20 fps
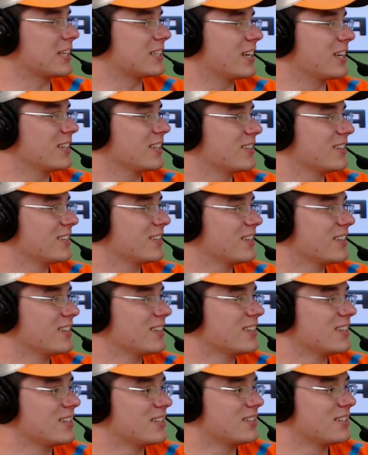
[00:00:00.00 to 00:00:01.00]
absurd
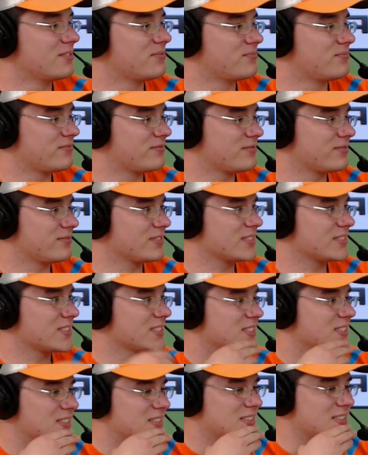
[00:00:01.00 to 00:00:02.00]
because we don't pay that
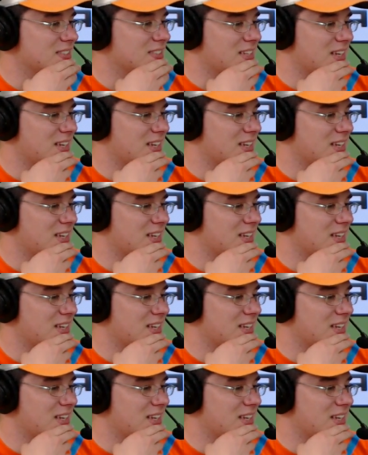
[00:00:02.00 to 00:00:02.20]
much for memory